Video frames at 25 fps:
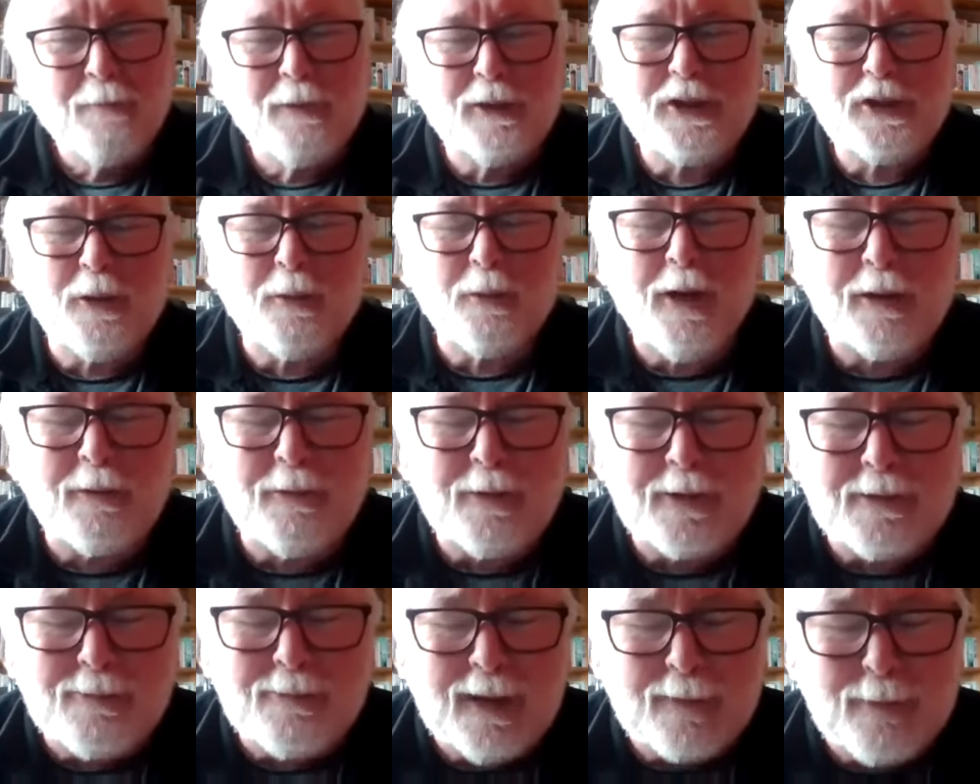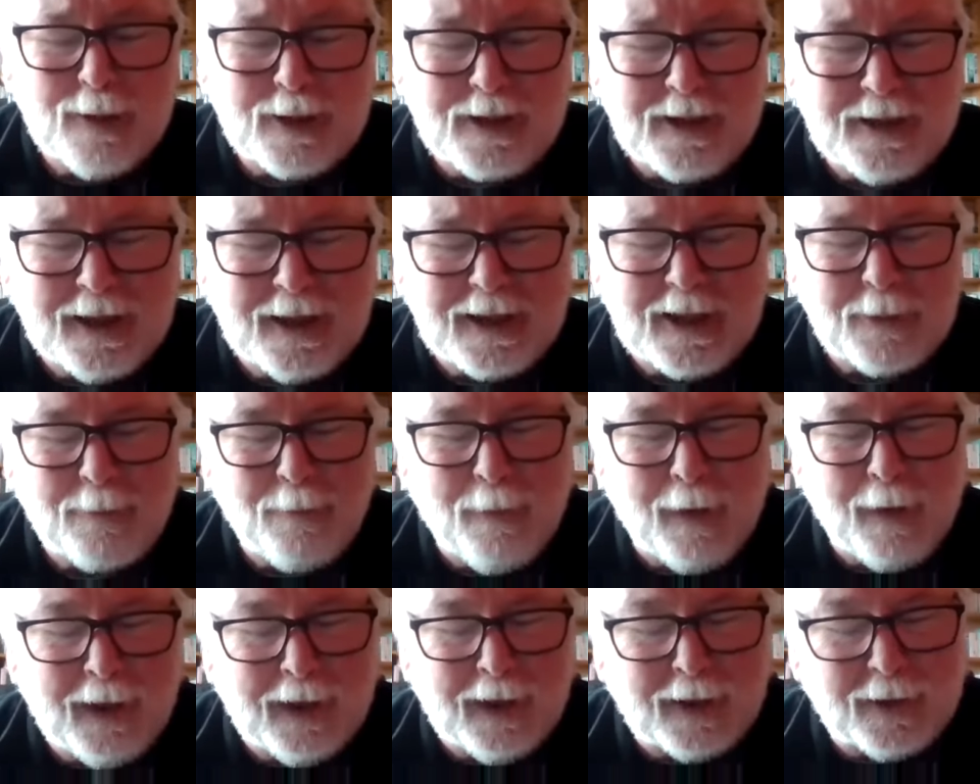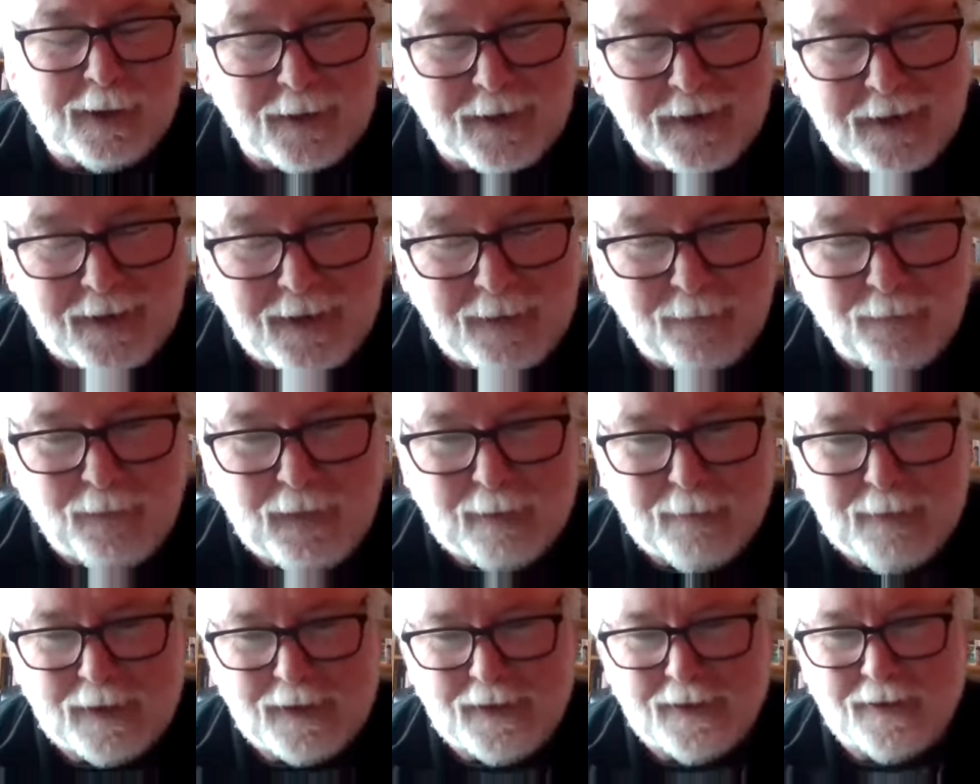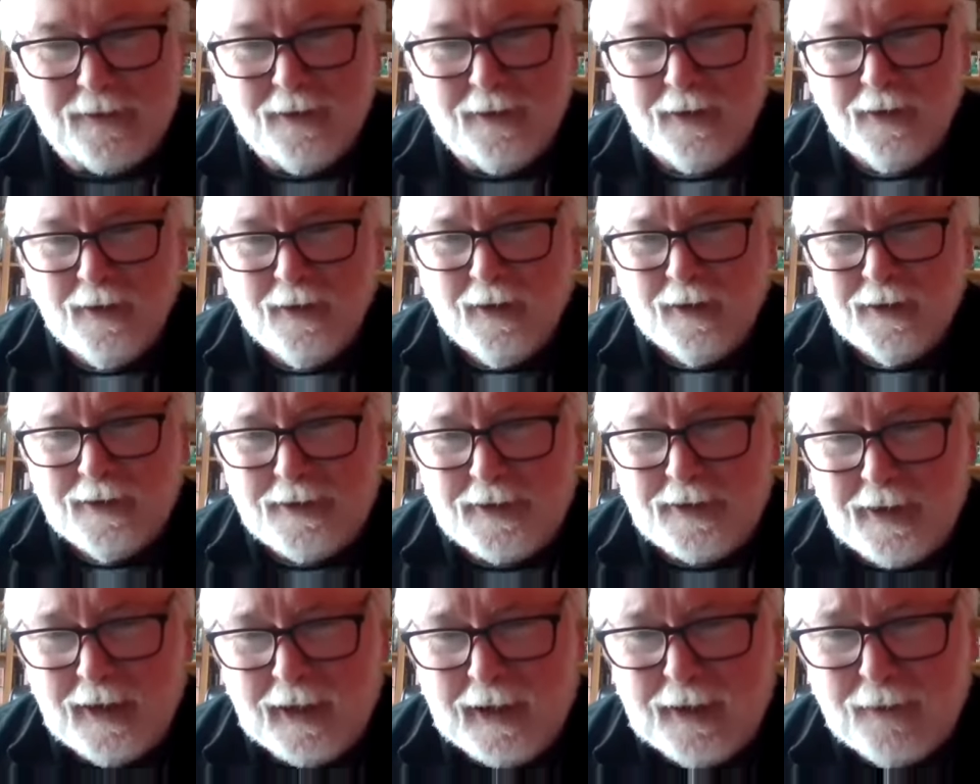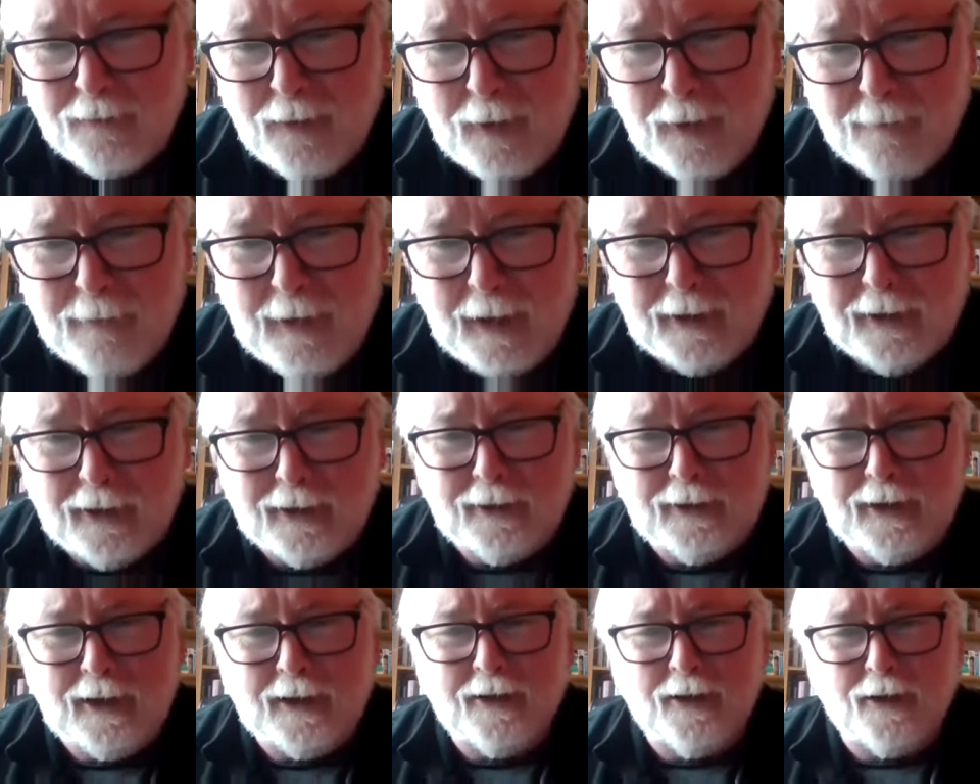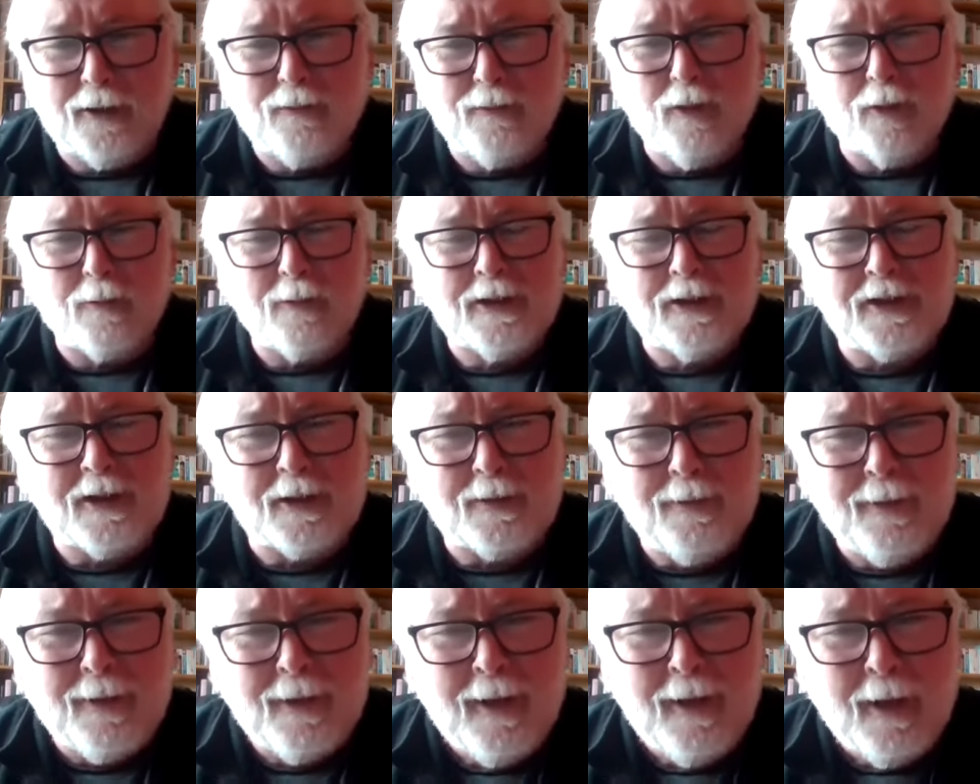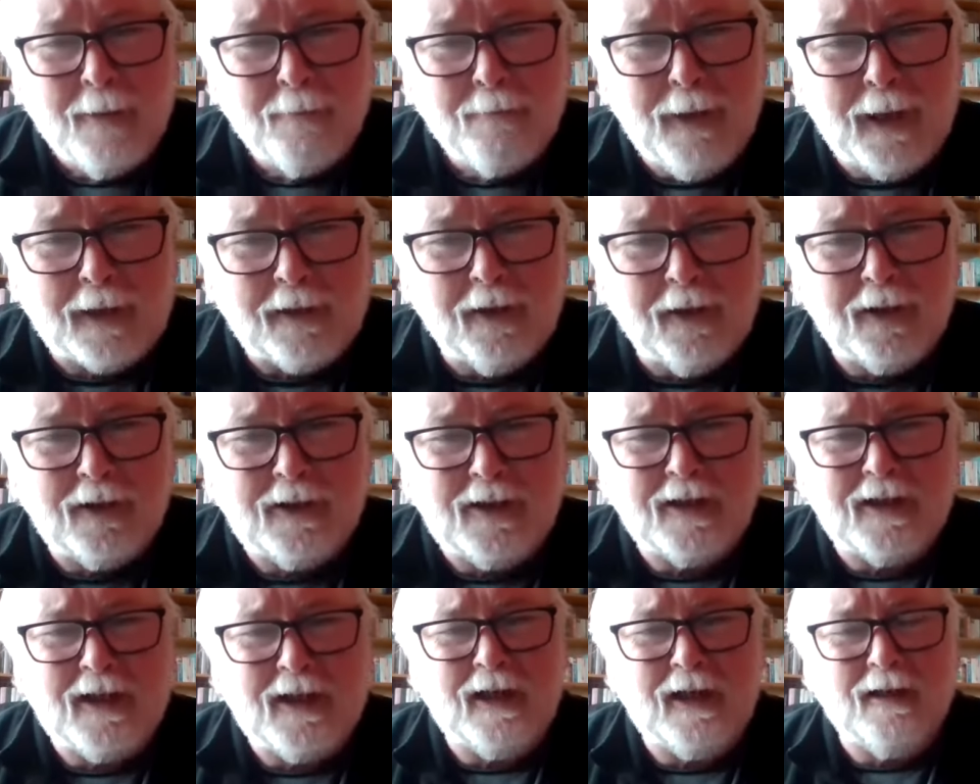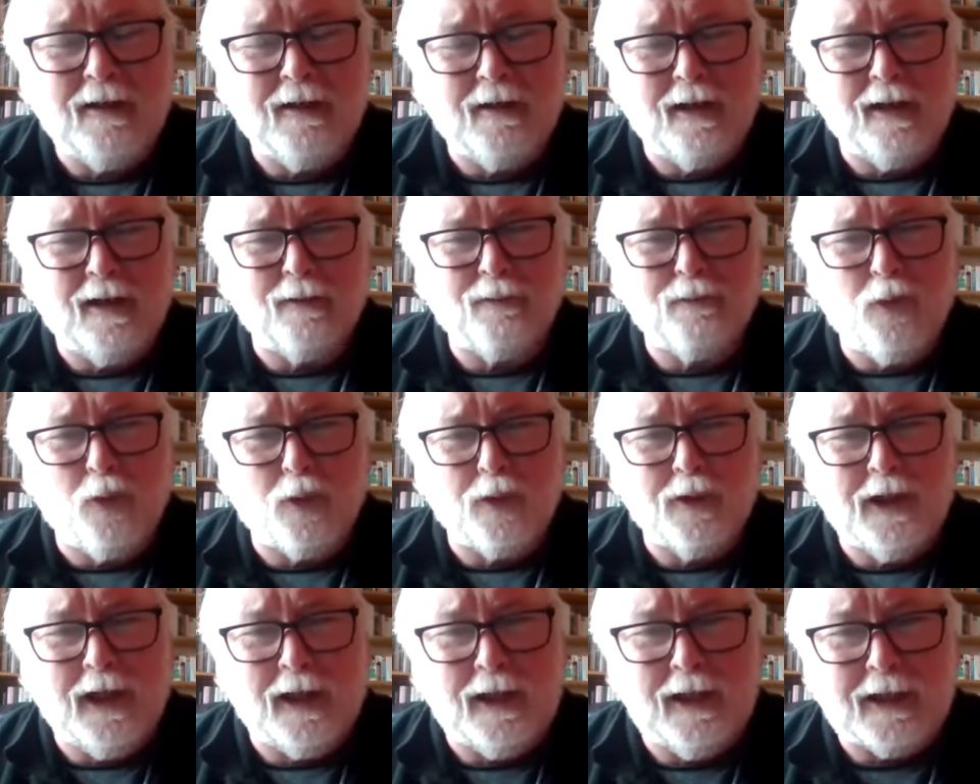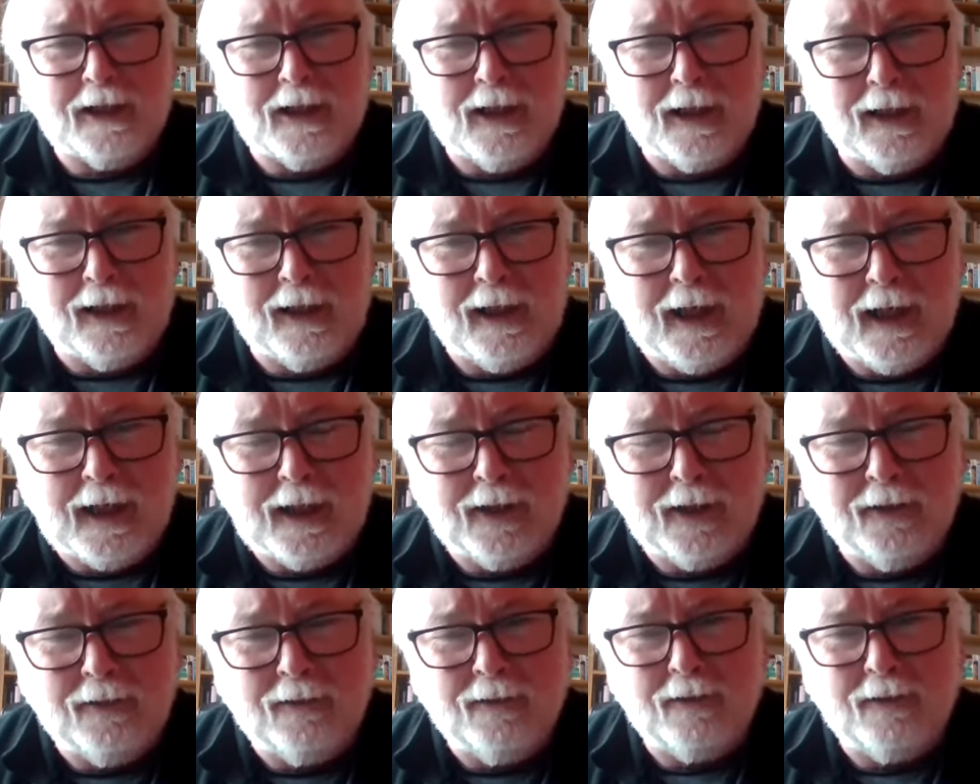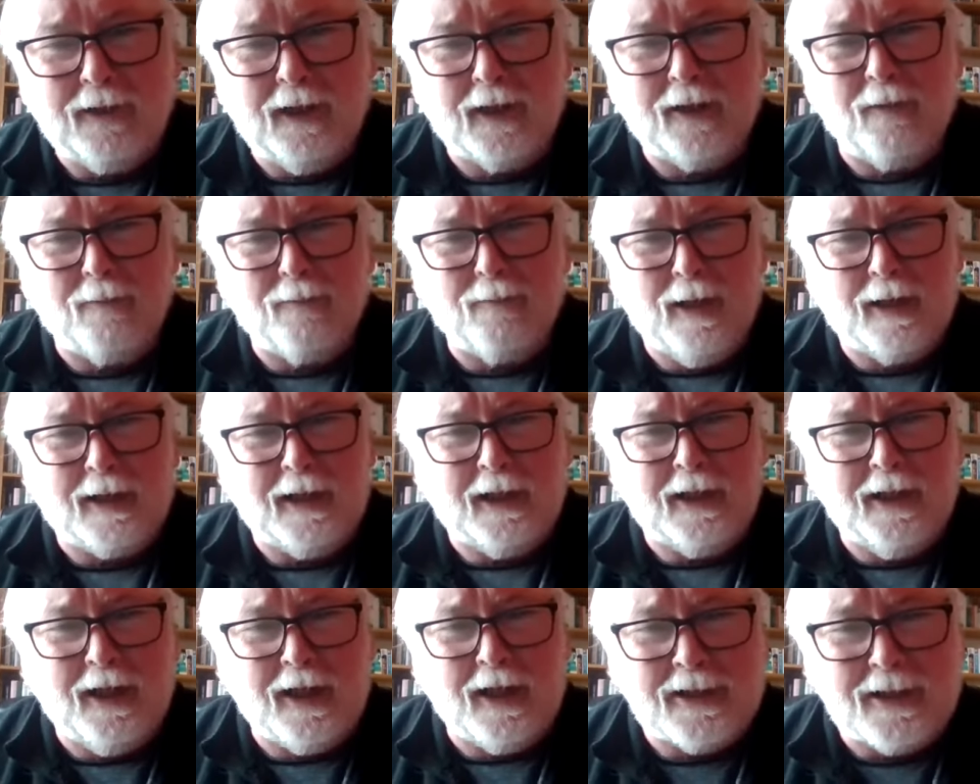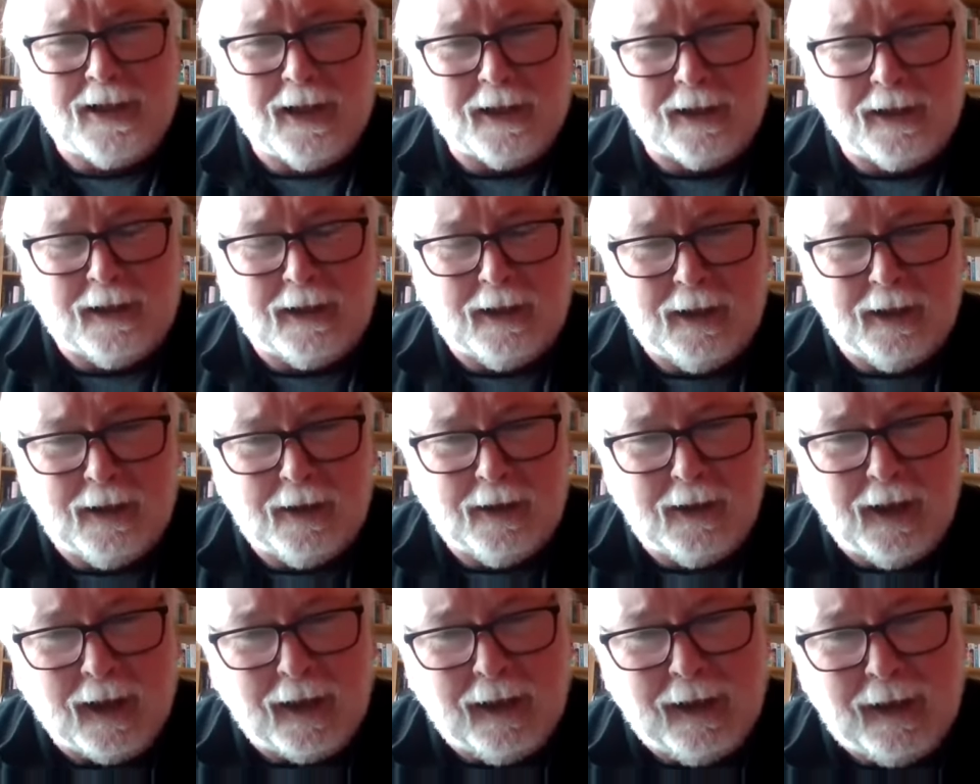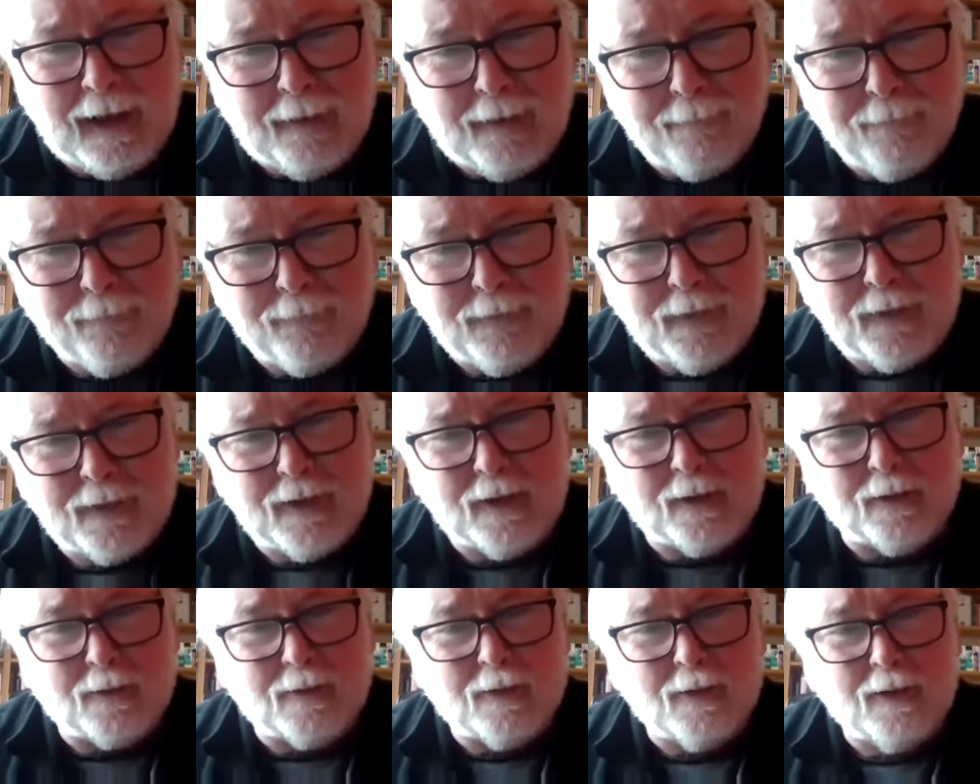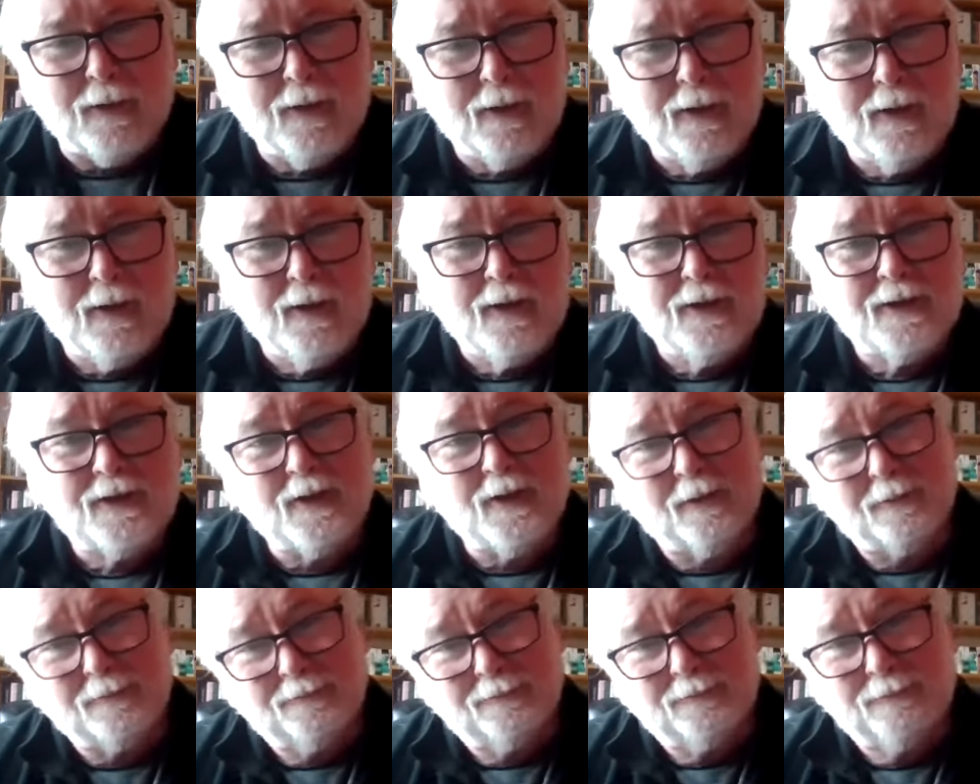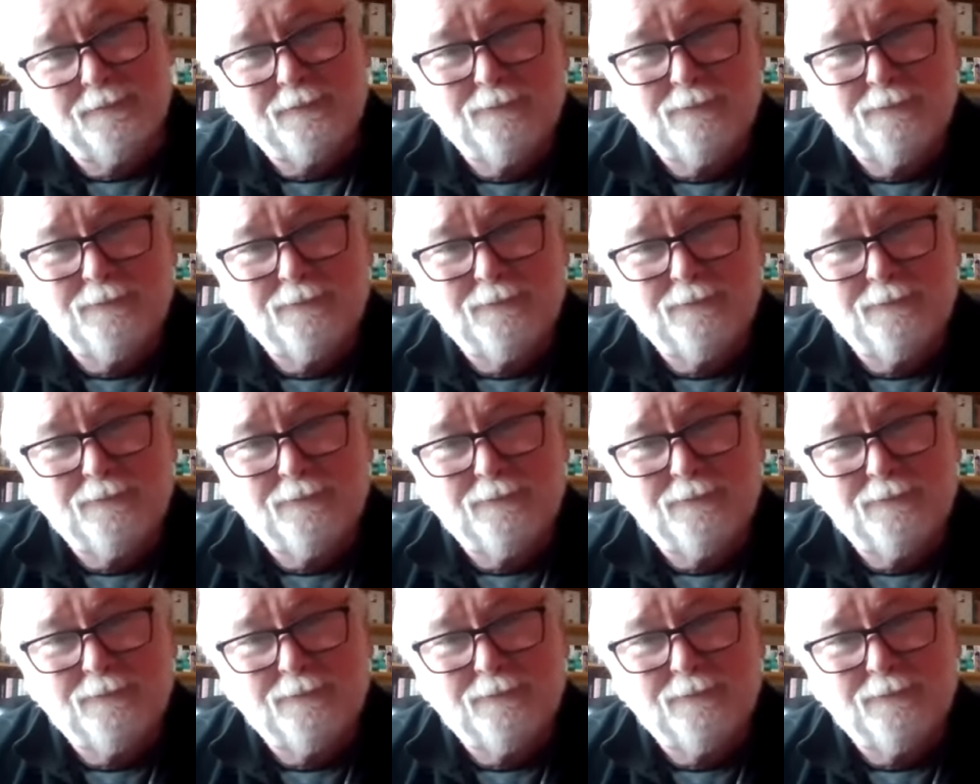but you know what, wasn't it Spartacus, the famous slave rebellion leader in Rome? He says, better today live one day like a lion than many days like a lamb. You know, so...